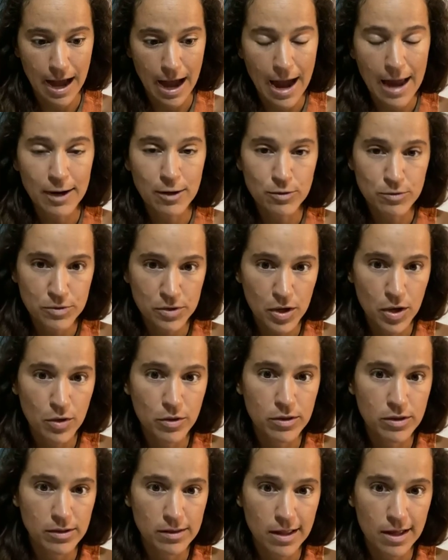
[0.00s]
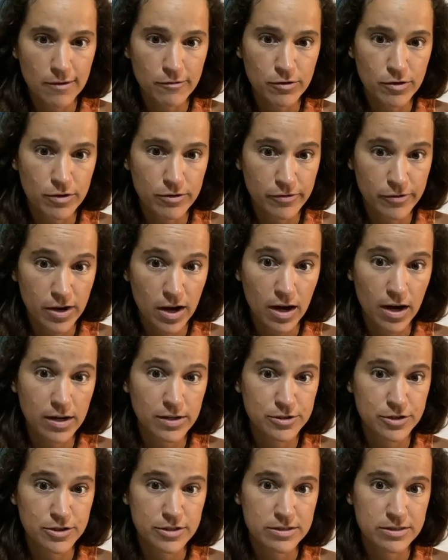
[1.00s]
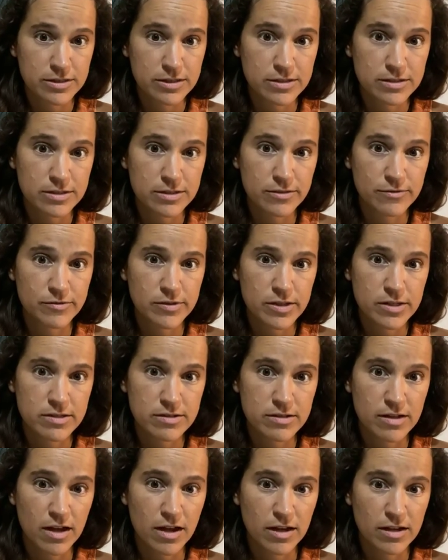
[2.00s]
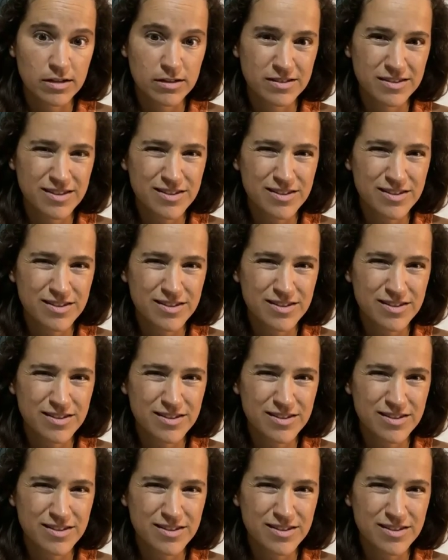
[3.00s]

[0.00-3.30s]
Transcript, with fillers: I don't know the level of consciousness of the sun.